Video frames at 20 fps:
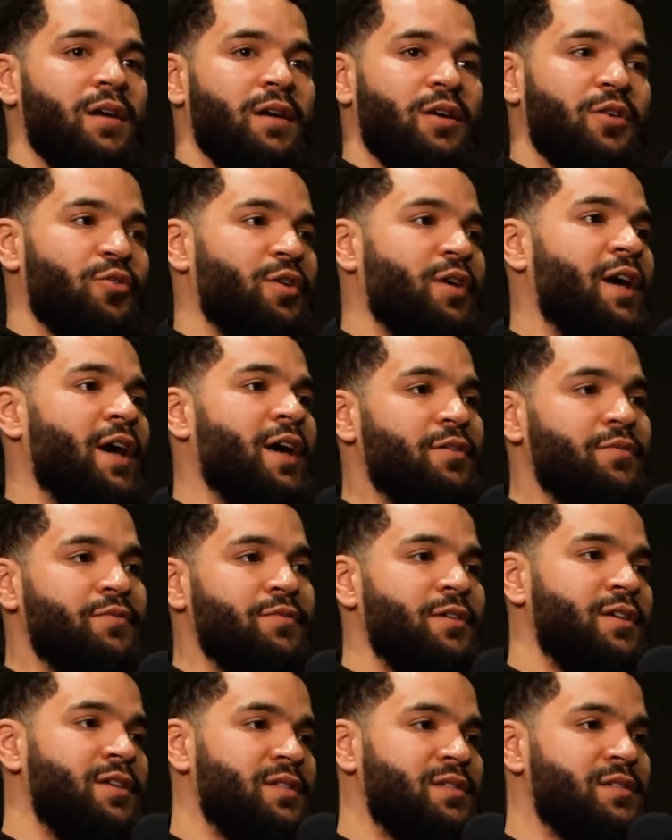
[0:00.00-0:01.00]

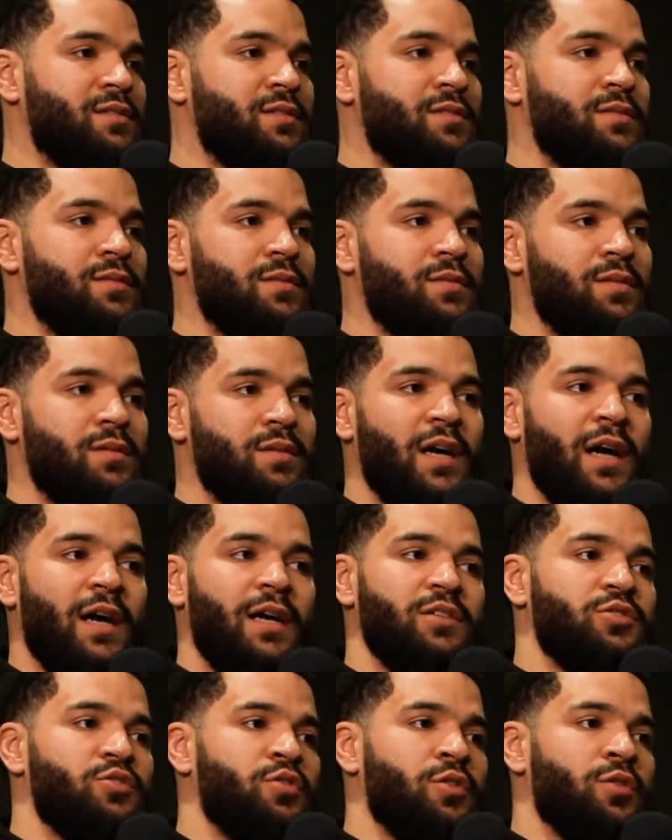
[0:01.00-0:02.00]
creativeness
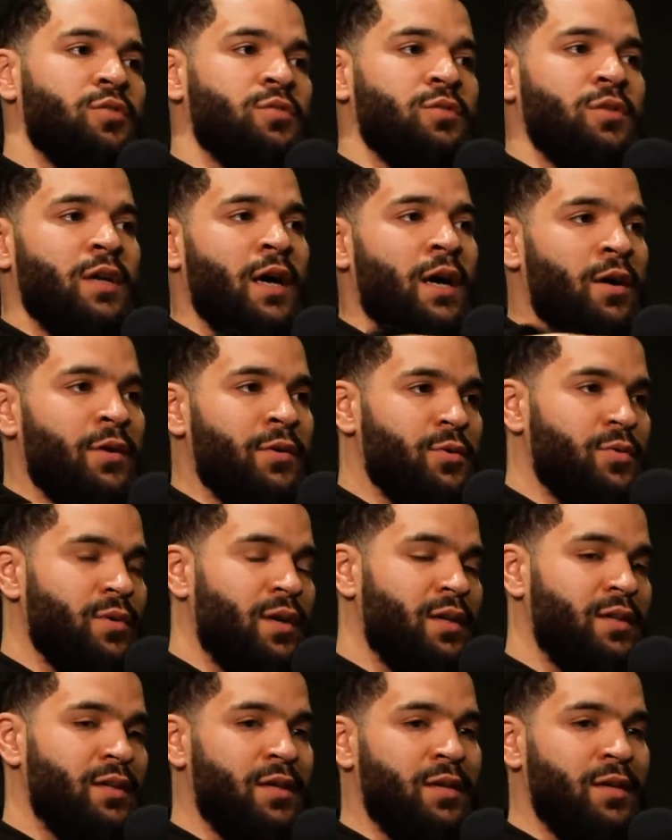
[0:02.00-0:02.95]
got trickled down throughout the